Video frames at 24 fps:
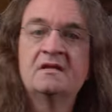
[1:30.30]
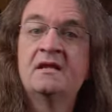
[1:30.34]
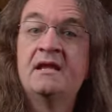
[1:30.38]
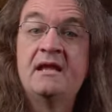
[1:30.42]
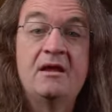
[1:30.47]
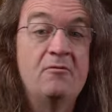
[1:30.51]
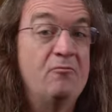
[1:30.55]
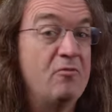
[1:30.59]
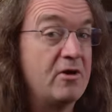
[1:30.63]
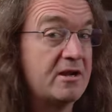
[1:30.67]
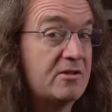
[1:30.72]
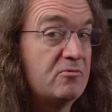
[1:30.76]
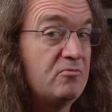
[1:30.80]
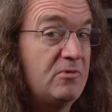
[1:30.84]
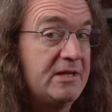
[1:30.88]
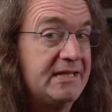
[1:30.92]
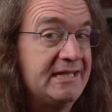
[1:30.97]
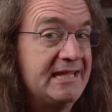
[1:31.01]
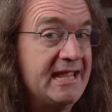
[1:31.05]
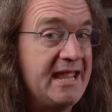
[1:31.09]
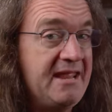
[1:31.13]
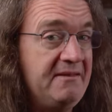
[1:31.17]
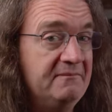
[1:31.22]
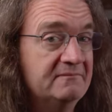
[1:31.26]
And what did we
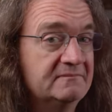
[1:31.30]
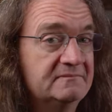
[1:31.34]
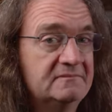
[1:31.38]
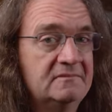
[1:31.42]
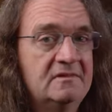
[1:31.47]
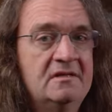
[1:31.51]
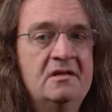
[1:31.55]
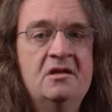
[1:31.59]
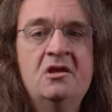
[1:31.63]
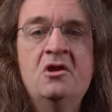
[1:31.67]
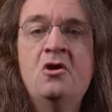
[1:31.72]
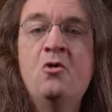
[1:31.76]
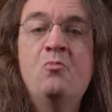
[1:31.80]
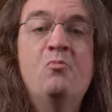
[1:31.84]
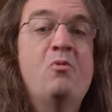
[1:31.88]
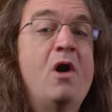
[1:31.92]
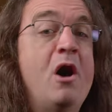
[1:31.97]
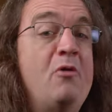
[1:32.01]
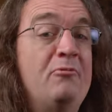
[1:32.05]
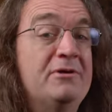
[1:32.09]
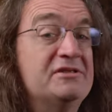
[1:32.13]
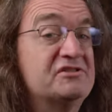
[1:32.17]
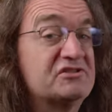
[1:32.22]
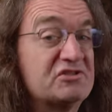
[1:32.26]
get?
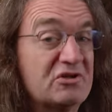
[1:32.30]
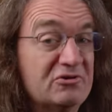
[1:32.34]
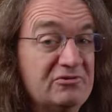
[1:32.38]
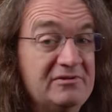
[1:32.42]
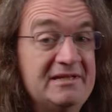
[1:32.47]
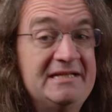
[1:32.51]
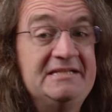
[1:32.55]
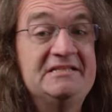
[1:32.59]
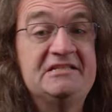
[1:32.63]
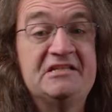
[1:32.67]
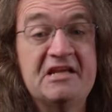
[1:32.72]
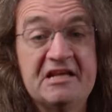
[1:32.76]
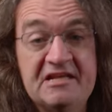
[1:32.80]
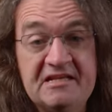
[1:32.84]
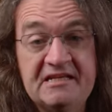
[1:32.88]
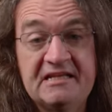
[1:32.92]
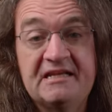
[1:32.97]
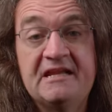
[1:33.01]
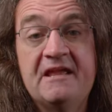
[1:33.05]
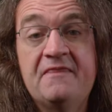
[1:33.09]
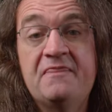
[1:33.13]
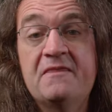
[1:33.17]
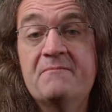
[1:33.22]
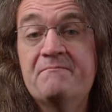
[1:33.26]
Well, we certainly didn't
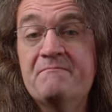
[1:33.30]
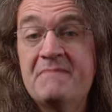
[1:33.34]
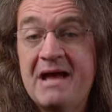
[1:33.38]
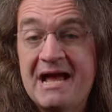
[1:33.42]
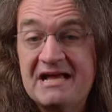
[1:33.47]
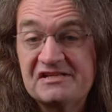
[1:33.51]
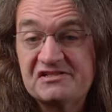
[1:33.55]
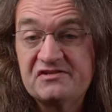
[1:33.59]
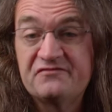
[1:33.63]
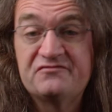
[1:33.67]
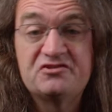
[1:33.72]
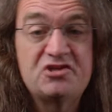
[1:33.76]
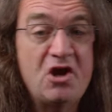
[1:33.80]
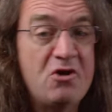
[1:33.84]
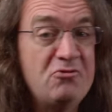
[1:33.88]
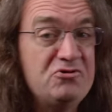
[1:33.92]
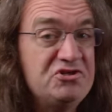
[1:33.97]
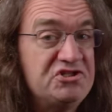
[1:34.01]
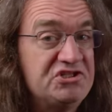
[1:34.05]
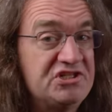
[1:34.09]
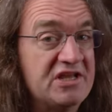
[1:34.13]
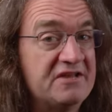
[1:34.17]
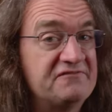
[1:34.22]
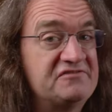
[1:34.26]
get the massive tone
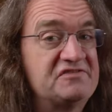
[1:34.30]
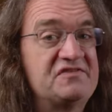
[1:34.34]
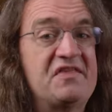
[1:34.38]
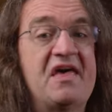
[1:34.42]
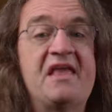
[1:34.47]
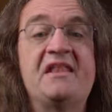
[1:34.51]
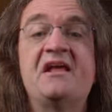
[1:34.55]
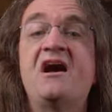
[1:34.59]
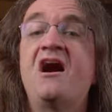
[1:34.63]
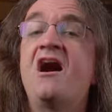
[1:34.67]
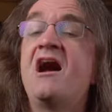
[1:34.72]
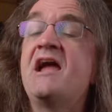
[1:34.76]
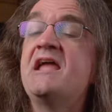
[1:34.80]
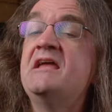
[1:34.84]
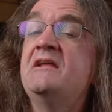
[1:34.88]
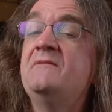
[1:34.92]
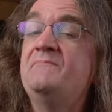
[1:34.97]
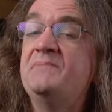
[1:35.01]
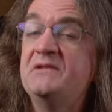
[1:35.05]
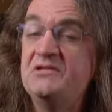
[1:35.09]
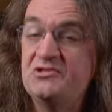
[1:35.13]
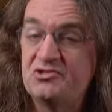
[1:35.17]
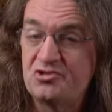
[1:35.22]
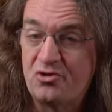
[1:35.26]
shifts that I had
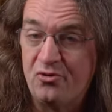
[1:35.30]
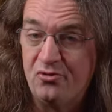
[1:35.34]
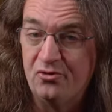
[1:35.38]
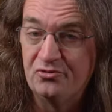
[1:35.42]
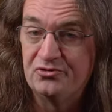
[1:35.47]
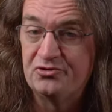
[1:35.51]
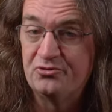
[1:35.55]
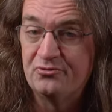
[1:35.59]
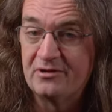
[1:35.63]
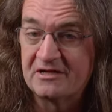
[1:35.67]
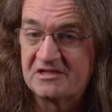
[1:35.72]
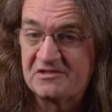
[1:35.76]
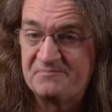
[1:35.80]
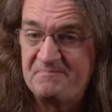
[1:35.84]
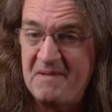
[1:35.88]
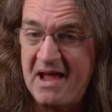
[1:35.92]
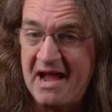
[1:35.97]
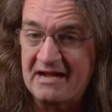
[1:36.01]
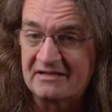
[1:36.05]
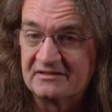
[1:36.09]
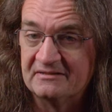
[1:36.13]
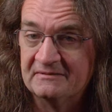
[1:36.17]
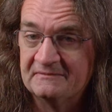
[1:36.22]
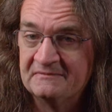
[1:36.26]
been told to
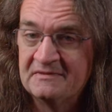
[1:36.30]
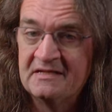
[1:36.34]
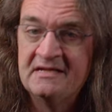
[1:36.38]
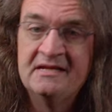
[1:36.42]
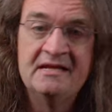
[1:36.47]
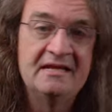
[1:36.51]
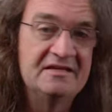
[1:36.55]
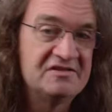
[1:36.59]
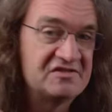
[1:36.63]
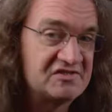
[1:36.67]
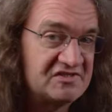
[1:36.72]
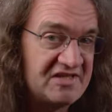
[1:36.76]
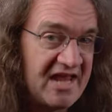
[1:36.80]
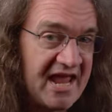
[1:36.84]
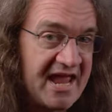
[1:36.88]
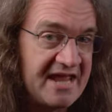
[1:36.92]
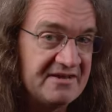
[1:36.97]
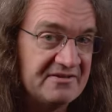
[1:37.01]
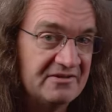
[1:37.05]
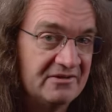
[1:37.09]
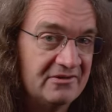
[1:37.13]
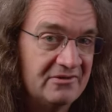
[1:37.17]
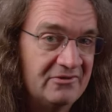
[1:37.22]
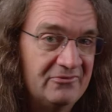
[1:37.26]
expect.
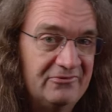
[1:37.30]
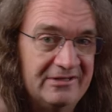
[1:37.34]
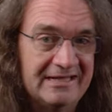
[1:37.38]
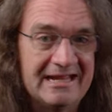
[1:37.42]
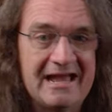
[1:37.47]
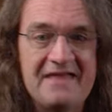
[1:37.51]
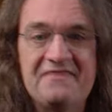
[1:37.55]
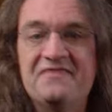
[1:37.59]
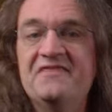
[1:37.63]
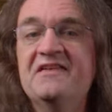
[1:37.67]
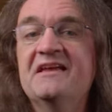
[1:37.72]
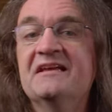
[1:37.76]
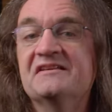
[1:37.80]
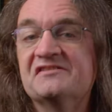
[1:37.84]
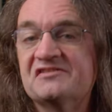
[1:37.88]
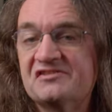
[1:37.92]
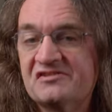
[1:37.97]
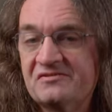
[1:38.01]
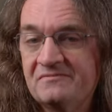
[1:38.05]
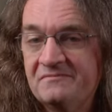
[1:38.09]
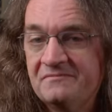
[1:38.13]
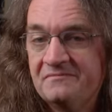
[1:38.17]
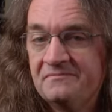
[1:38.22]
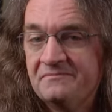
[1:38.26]
Instead, we got this.